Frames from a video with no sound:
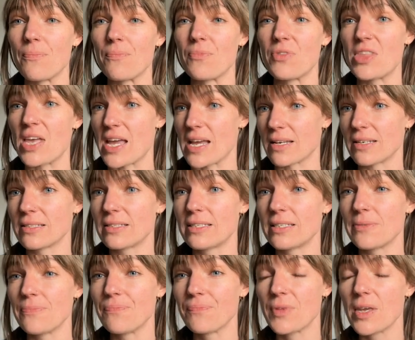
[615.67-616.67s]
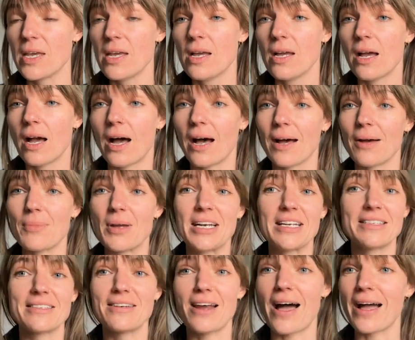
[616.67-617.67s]
things. It
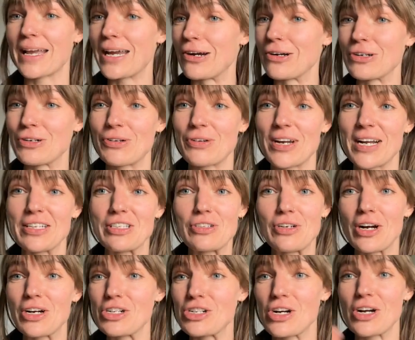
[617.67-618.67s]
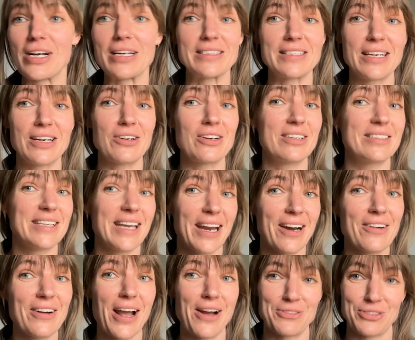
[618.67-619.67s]
is not here to create structure. It is here to
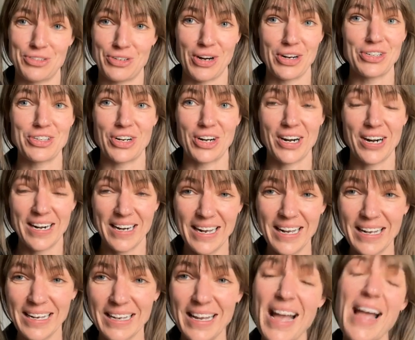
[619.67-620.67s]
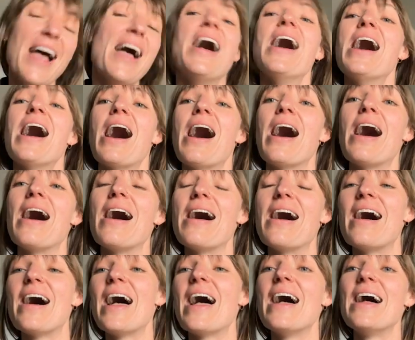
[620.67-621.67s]
tear down structure.
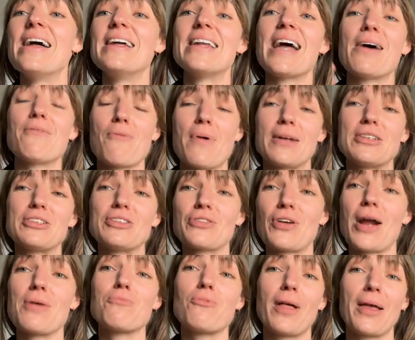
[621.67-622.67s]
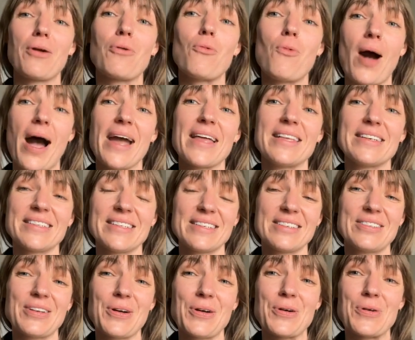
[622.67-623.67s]
And I'm about to describe why this is
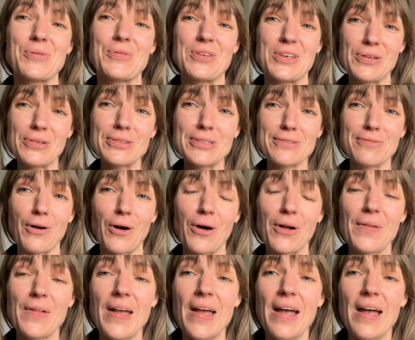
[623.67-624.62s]
so useful.